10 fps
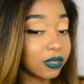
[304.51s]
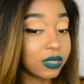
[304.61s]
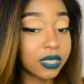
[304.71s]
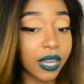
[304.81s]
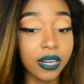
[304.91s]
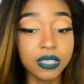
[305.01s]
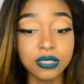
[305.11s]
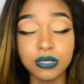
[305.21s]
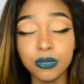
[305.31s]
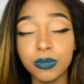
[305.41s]
so this hair
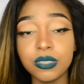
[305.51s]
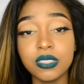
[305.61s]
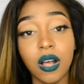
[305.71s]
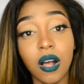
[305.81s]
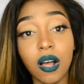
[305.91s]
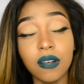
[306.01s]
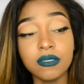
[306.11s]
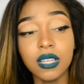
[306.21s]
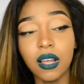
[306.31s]
is super soft.